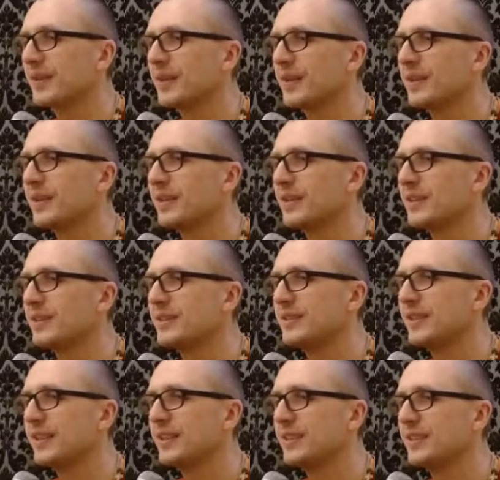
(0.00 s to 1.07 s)
a
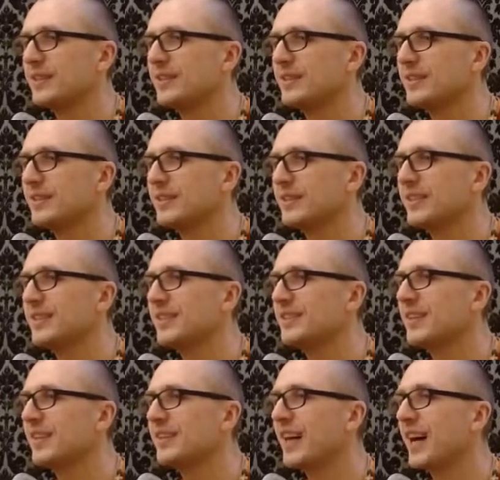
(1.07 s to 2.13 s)
sage, it is
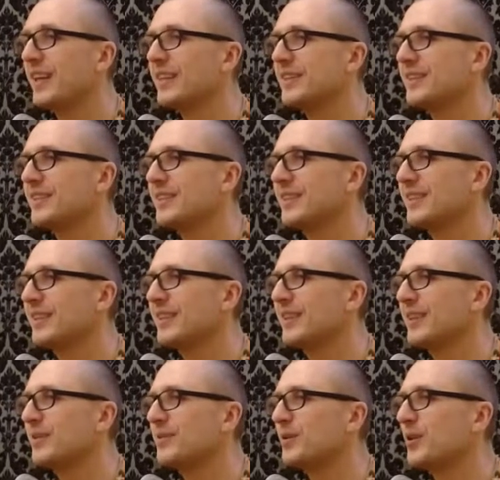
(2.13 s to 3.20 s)
a night
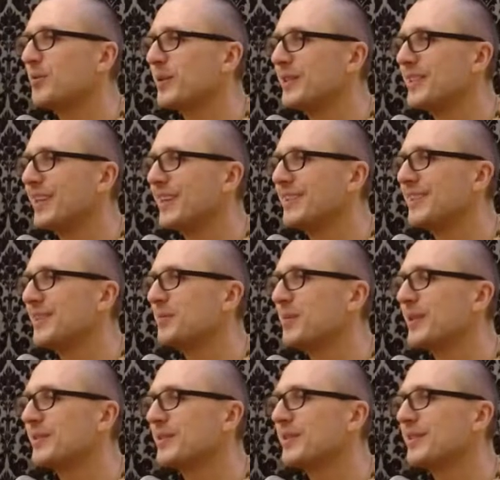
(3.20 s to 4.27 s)
for a materialistic
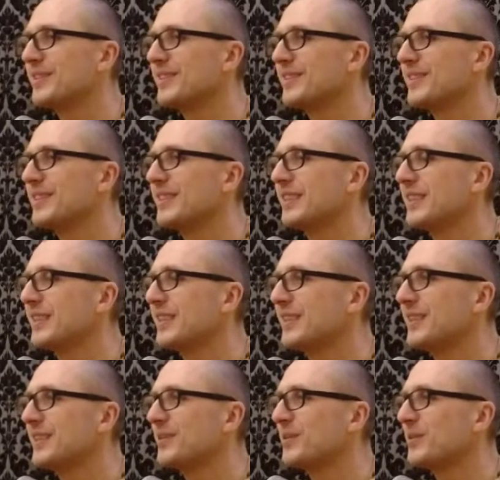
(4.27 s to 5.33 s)
person.
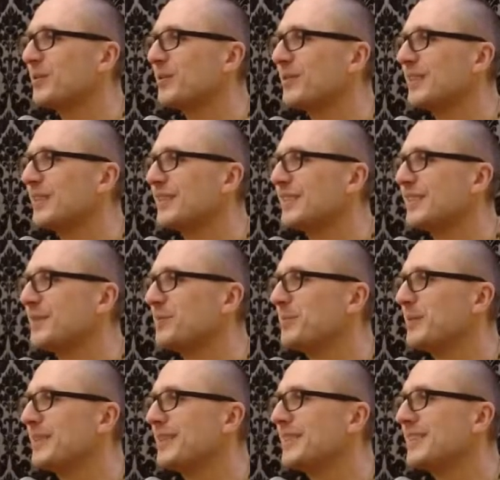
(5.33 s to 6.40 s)
So what does it
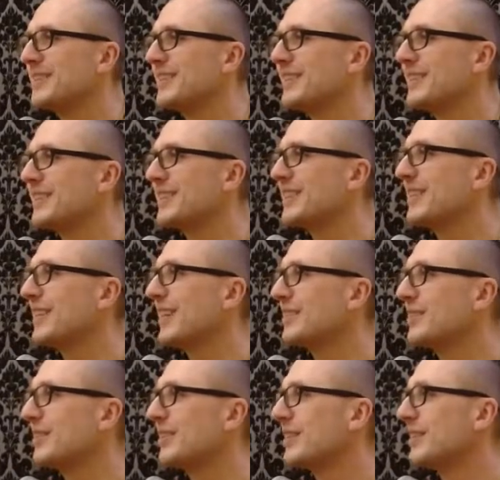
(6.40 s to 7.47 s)
mean? That
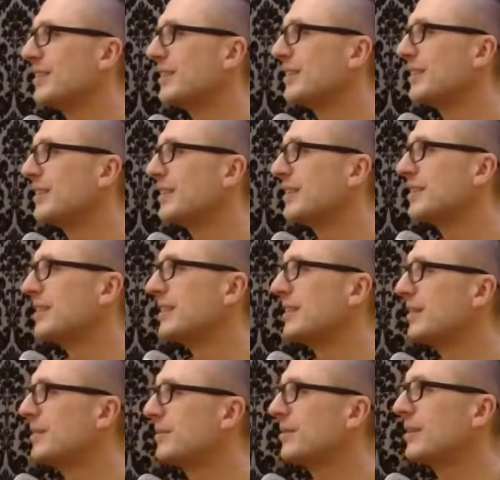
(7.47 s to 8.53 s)
actually there is a
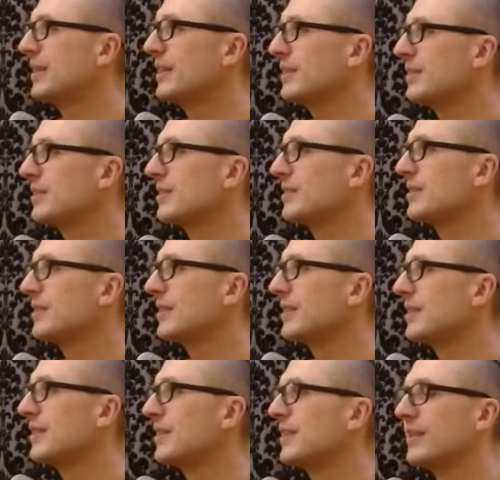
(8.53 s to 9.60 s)
difference
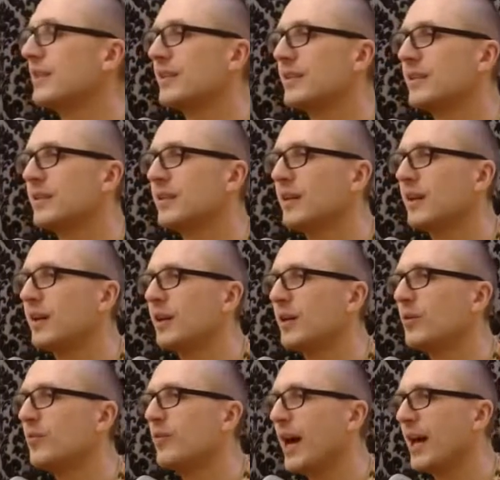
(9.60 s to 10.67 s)
in
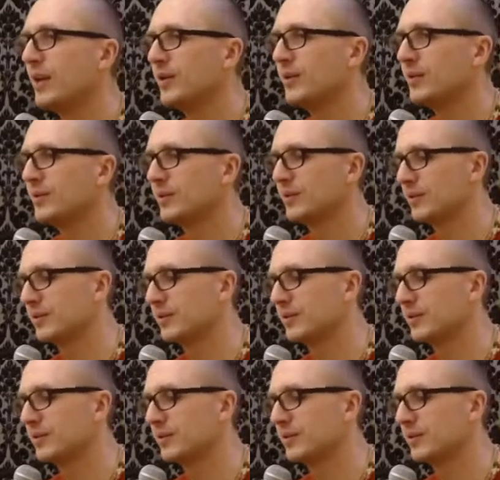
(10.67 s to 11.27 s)
values.